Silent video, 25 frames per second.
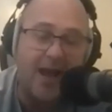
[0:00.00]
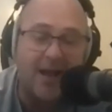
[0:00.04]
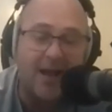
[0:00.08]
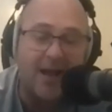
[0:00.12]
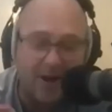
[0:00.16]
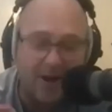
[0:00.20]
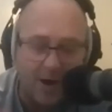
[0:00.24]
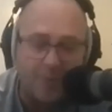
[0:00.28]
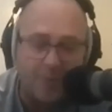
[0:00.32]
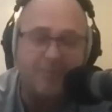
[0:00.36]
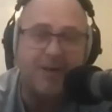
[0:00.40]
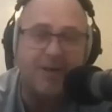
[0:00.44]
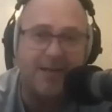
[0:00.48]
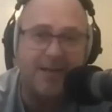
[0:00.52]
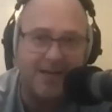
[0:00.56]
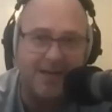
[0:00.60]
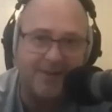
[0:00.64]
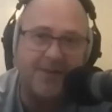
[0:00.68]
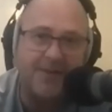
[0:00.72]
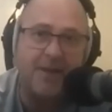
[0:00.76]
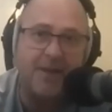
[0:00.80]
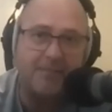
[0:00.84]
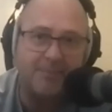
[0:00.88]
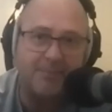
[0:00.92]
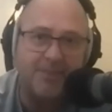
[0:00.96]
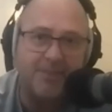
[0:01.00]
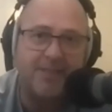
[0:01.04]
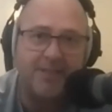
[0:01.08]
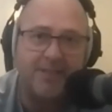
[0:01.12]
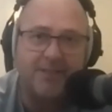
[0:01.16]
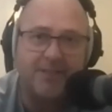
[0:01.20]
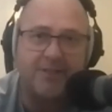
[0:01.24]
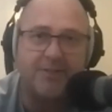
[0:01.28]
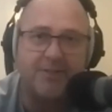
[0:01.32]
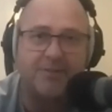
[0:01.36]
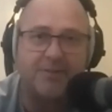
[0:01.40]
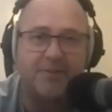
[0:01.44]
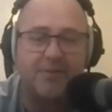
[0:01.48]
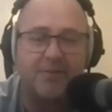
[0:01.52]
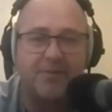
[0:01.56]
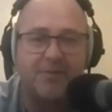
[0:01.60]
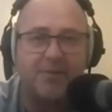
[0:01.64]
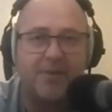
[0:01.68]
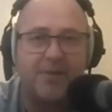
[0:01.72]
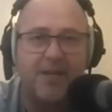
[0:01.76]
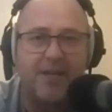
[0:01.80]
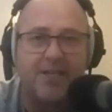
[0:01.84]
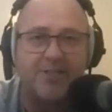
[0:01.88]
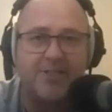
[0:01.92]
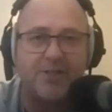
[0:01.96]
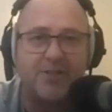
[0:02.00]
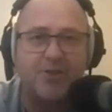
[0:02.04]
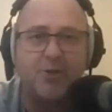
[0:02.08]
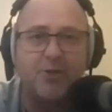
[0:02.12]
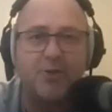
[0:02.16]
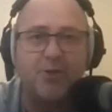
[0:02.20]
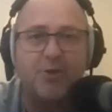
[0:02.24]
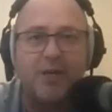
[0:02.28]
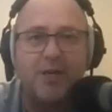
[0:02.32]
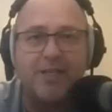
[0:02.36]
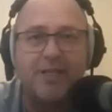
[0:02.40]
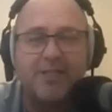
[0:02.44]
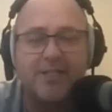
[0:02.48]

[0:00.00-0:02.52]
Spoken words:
I'm letting them tell their story.